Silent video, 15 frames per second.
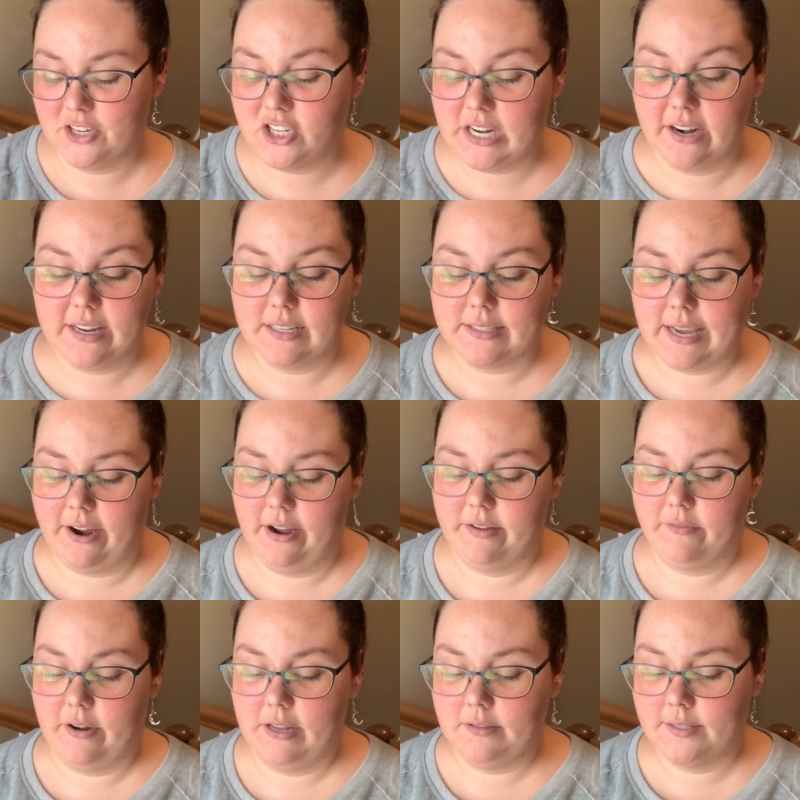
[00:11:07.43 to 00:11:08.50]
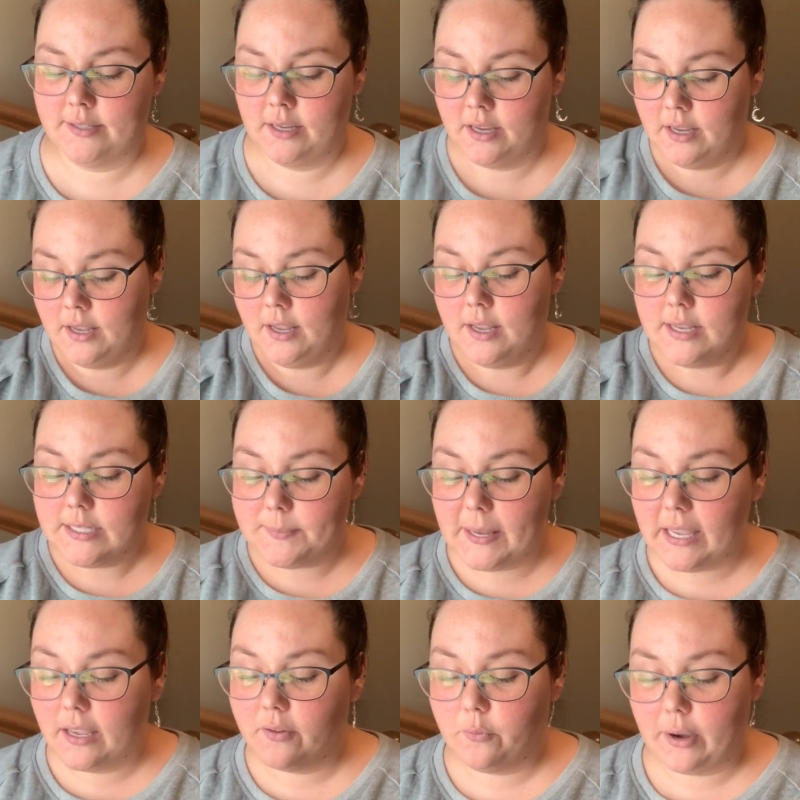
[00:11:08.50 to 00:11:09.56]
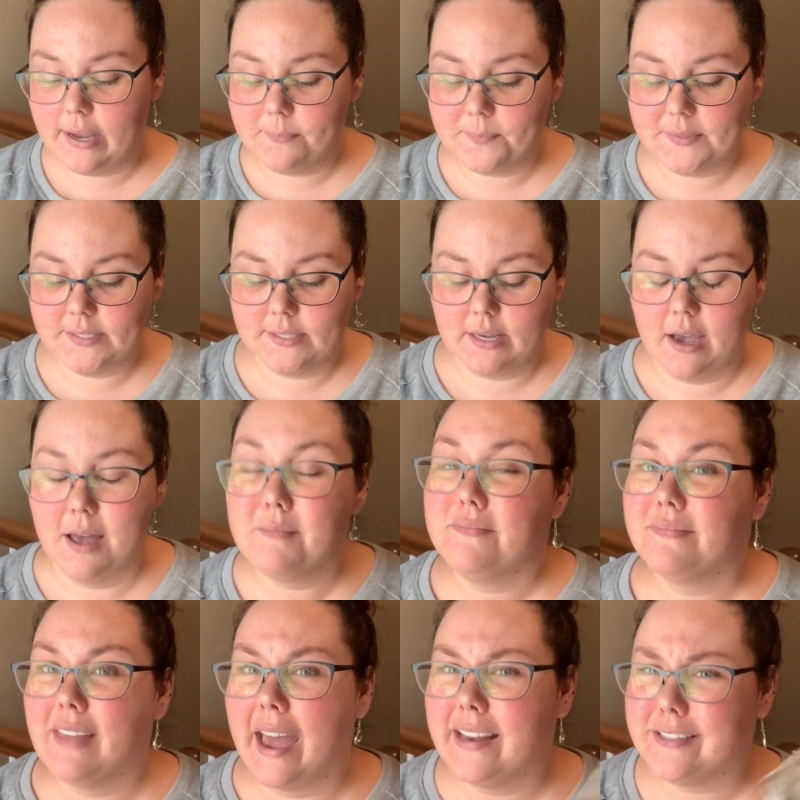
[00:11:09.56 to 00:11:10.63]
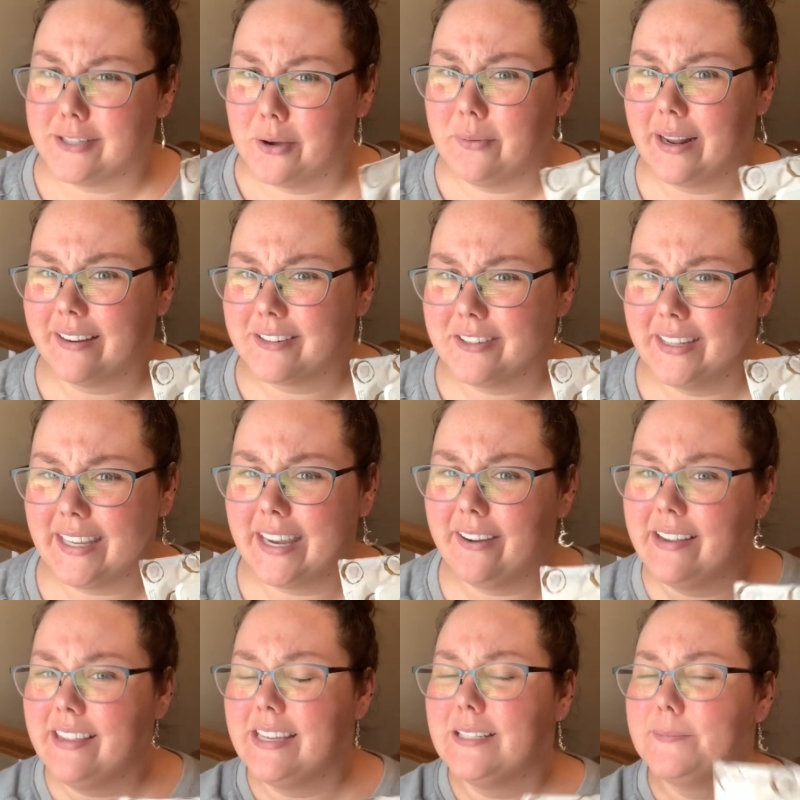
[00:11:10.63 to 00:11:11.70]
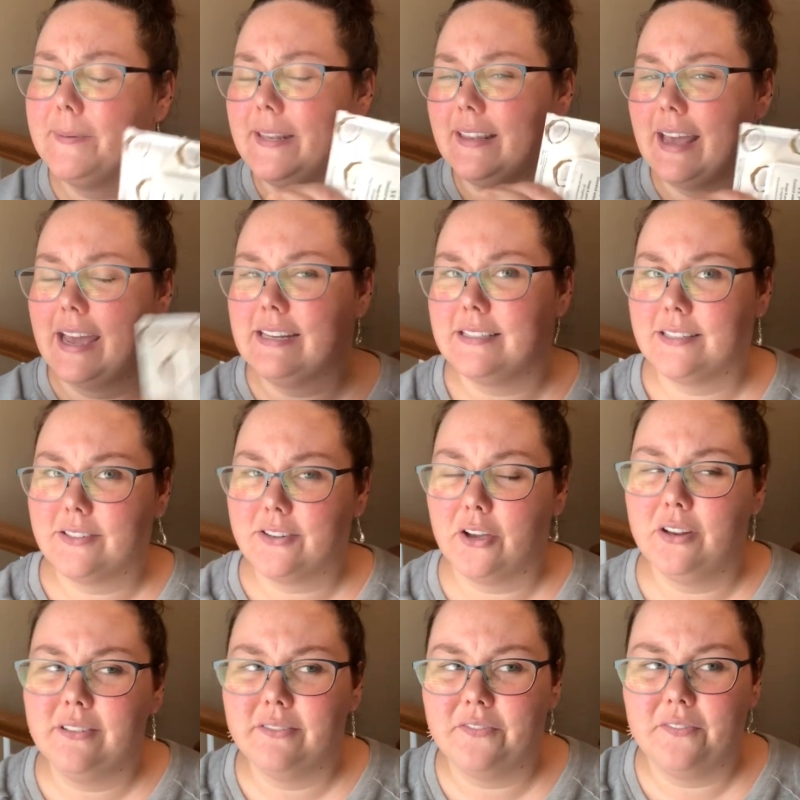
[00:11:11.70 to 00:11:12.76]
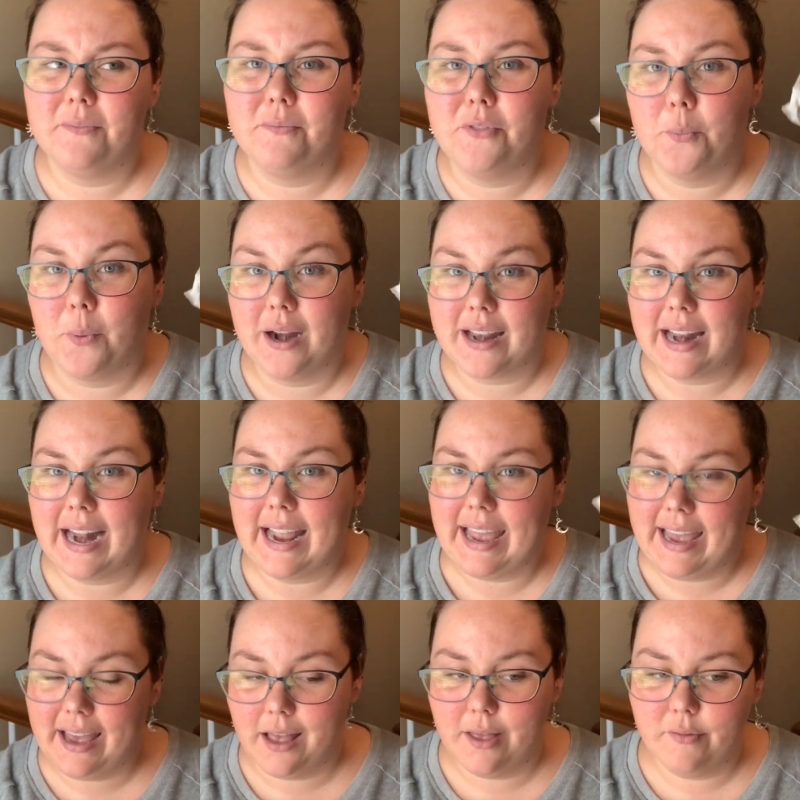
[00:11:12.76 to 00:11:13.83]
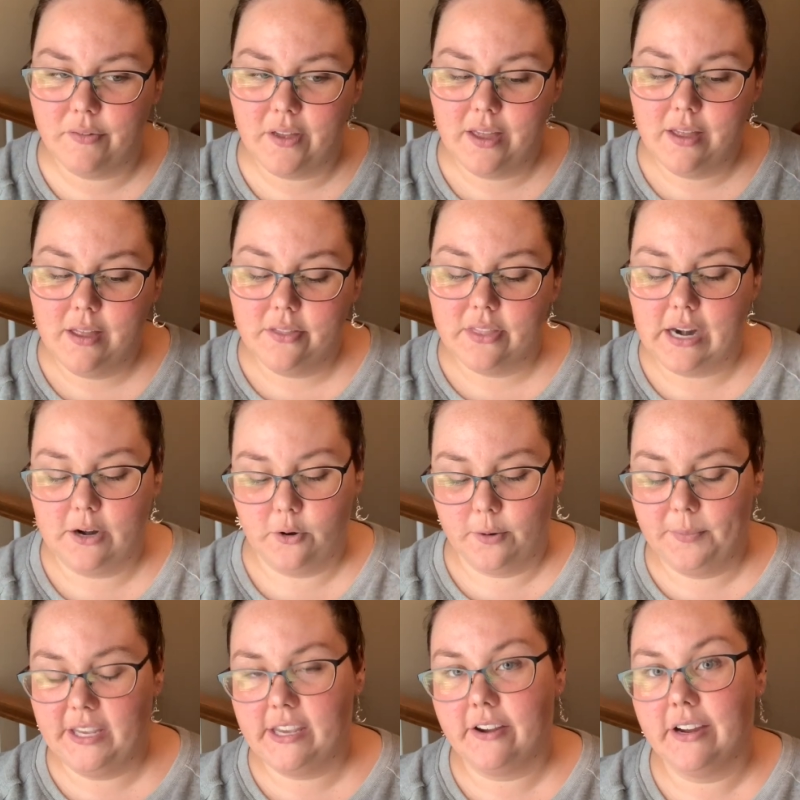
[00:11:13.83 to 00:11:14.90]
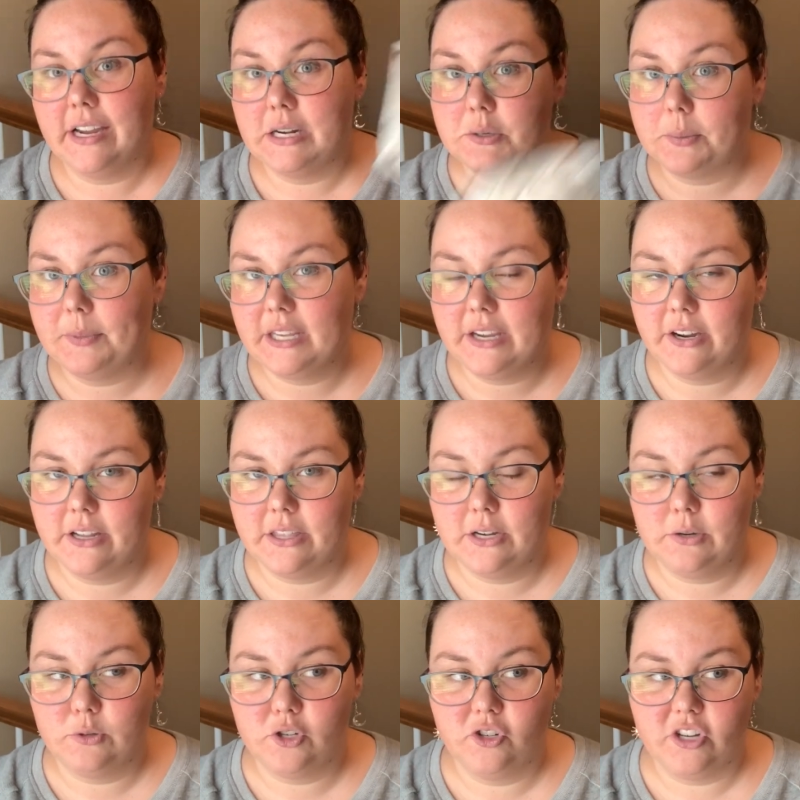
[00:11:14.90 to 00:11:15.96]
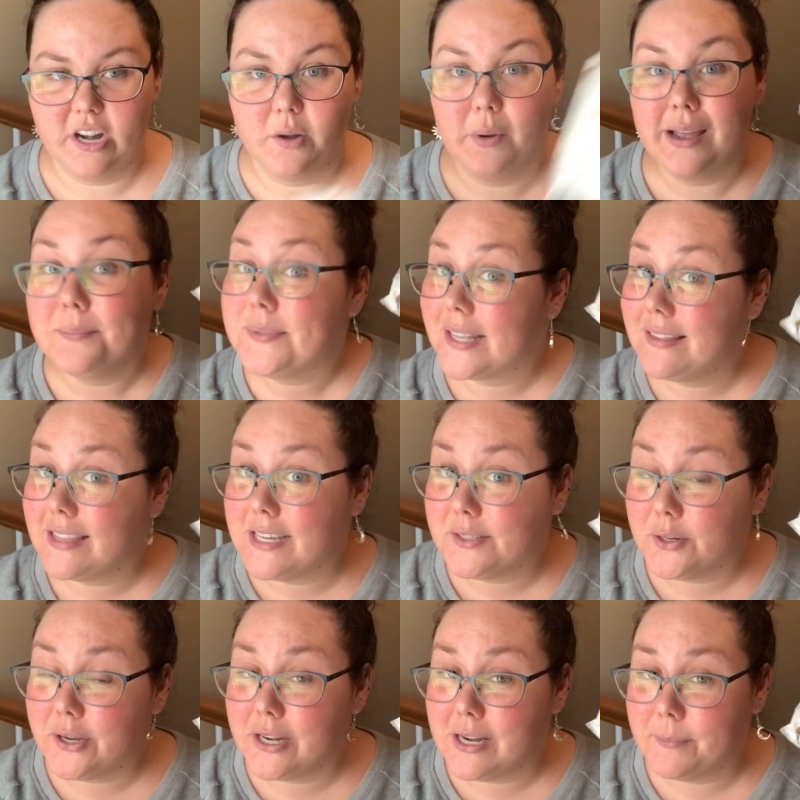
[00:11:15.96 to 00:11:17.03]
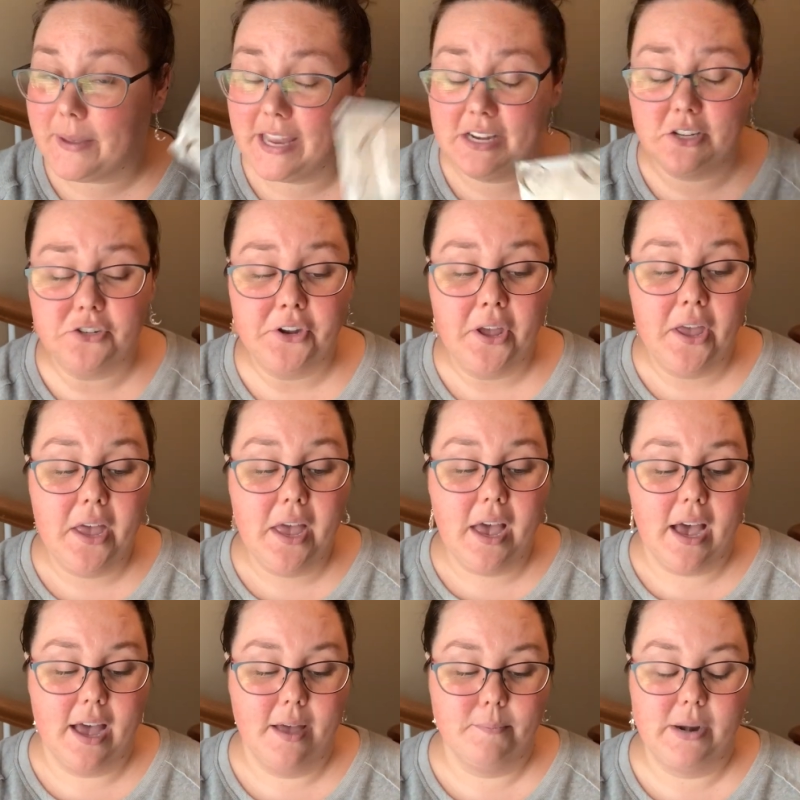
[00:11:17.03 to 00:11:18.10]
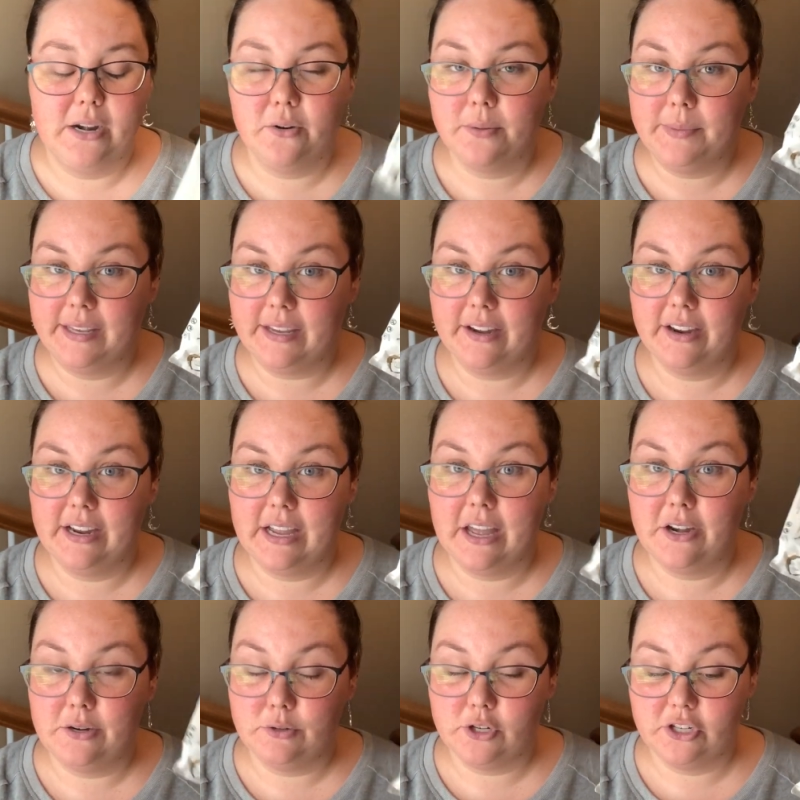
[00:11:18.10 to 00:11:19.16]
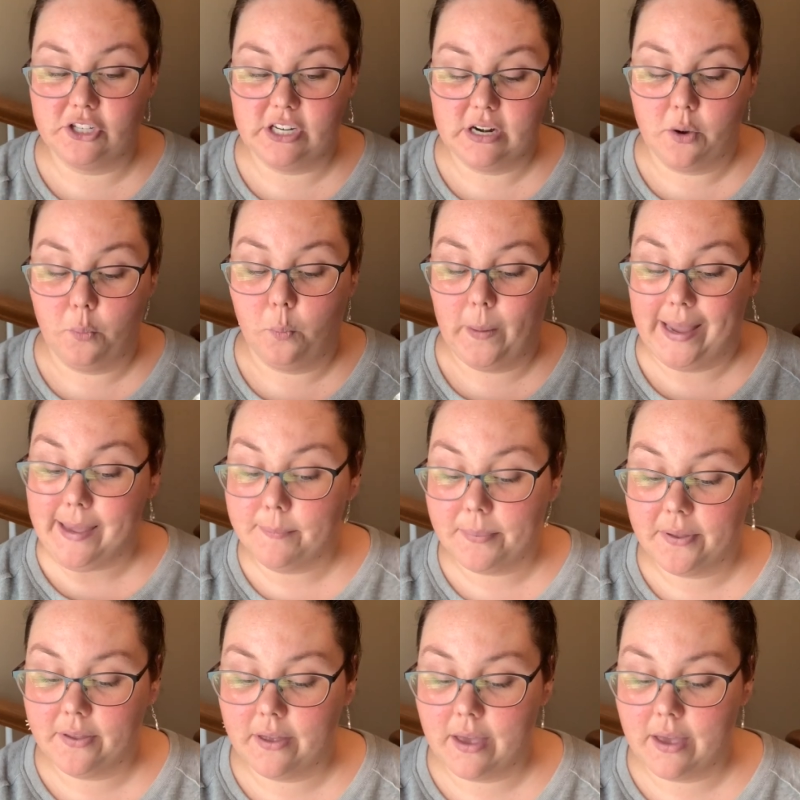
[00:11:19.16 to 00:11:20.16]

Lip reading: Sharing is caring, friends. Speaking of wipes, I don't actually carry these, but I couldn't, the one that I have that I normally carry the Neutrogena wipes. These are good in a pinch, but I normally carry a Neutrogena wipe.